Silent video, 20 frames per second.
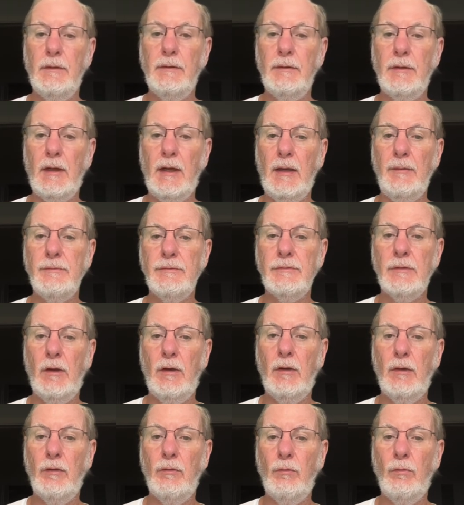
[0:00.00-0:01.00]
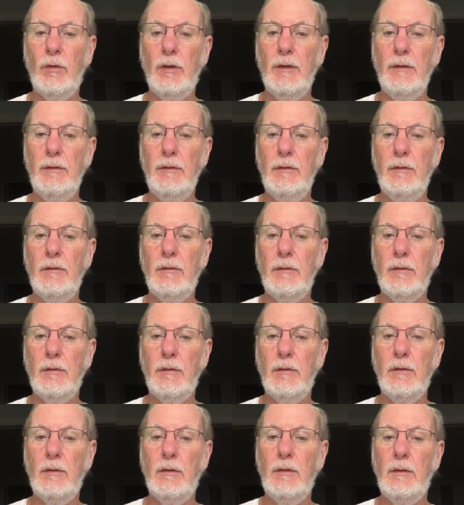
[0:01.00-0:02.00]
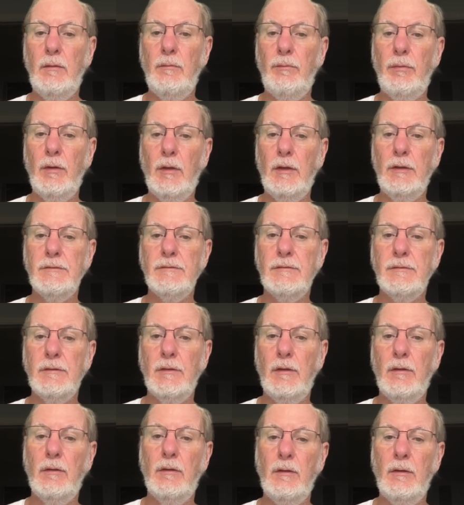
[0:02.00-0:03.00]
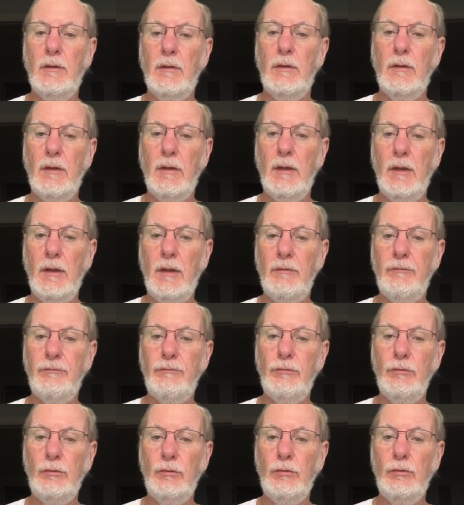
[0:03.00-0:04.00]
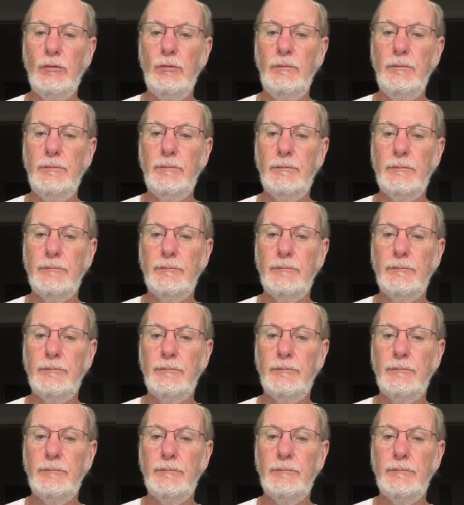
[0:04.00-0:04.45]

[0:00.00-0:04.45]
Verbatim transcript: times r1 plus f2